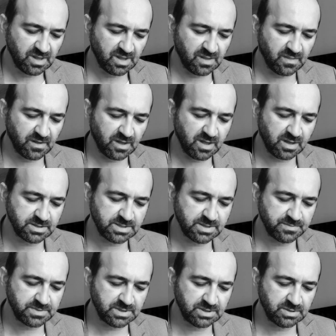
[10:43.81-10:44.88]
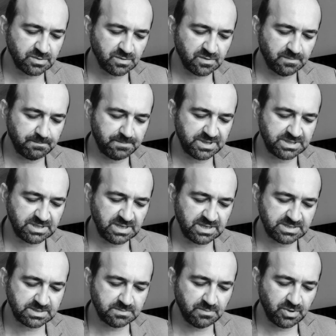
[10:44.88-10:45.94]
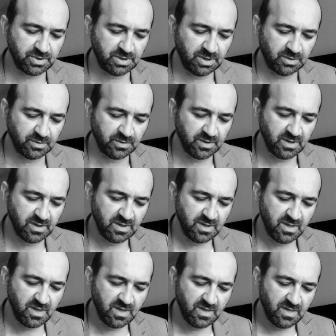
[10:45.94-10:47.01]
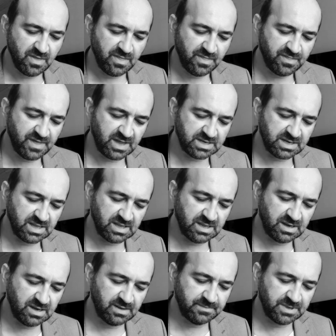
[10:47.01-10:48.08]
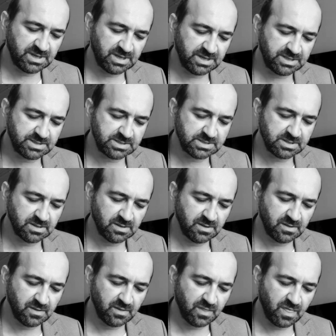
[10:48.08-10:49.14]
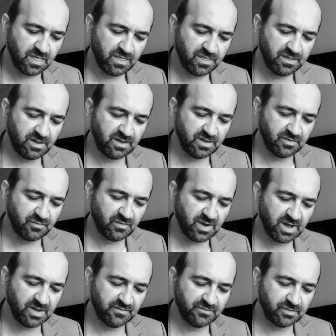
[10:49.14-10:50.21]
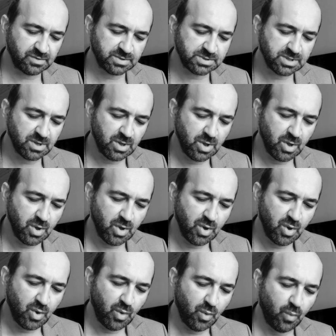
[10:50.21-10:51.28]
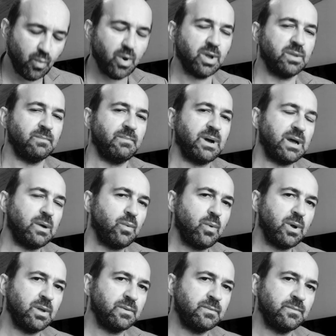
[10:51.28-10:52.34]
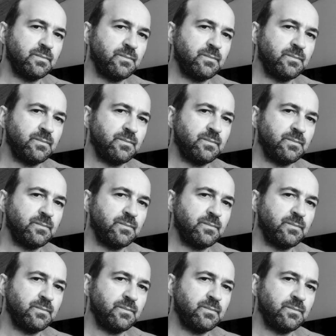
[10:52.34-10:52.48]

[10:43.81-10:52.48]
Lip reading: and the concept into the pitiless monologue that eliminates the rivals one by one.